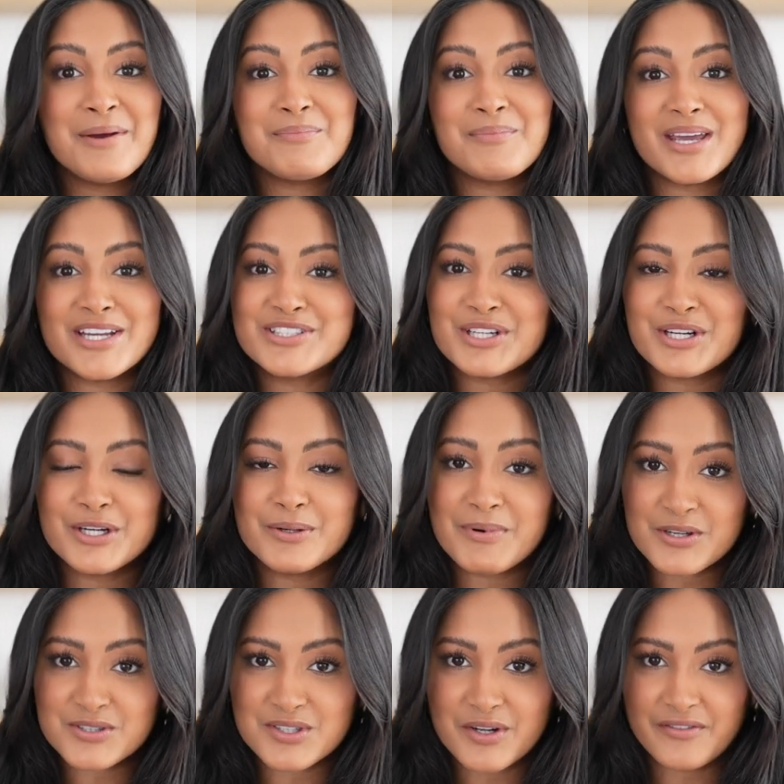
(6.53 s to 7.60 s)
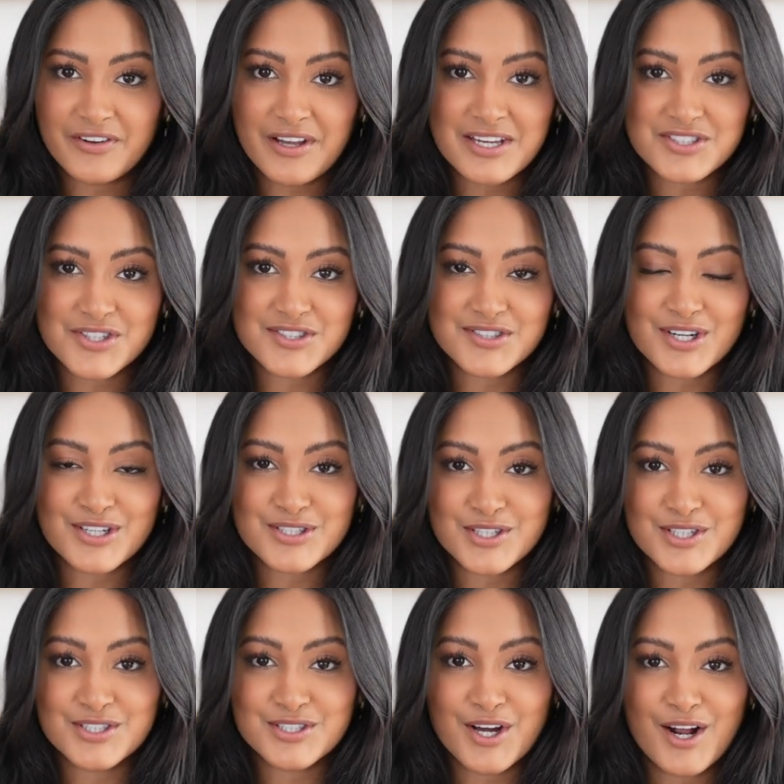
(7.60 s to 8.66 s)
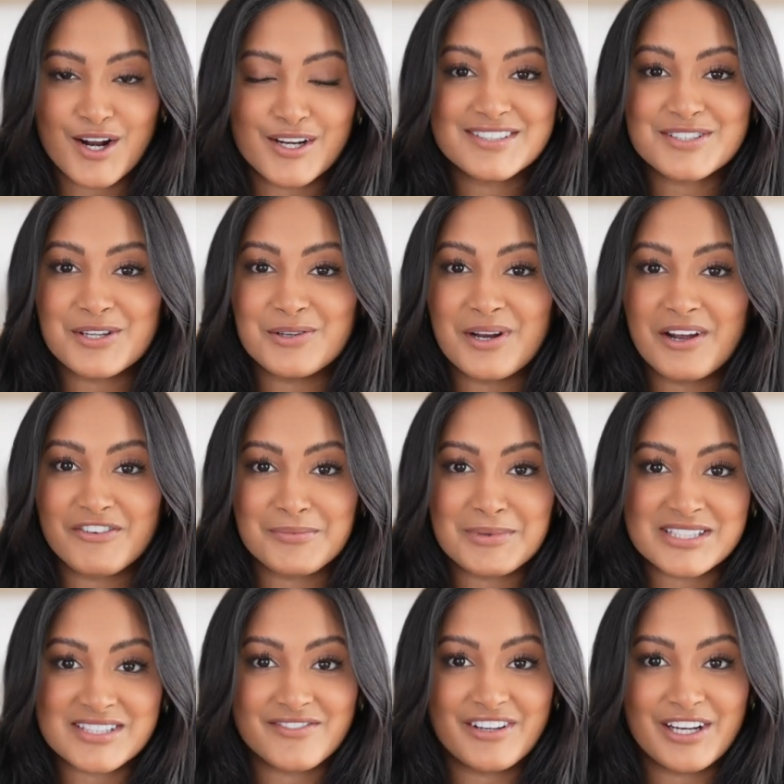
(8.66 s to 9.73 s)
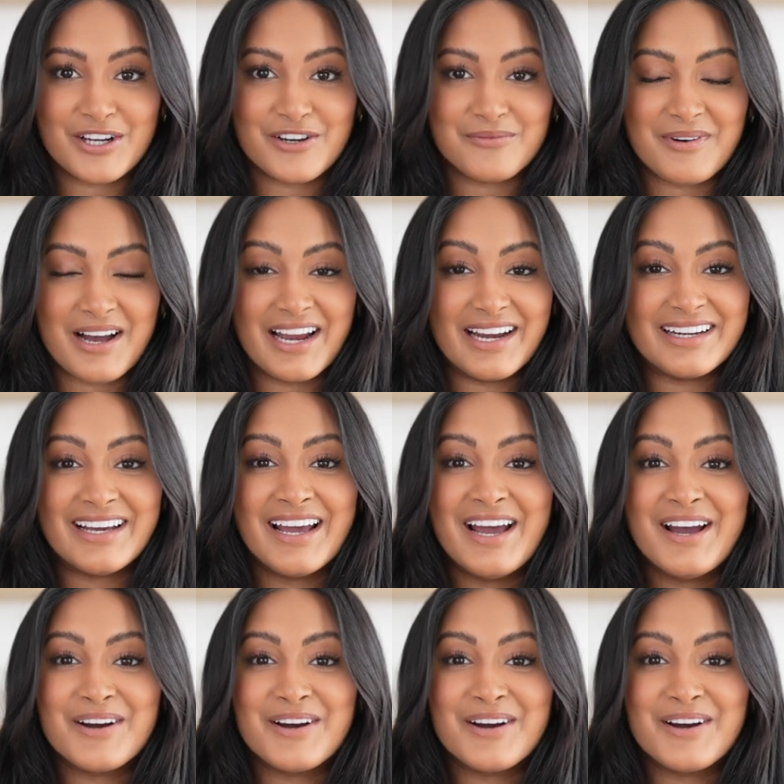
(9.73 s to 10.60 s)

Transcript: make sure your post notifications are turned on so you never miss a video of mine.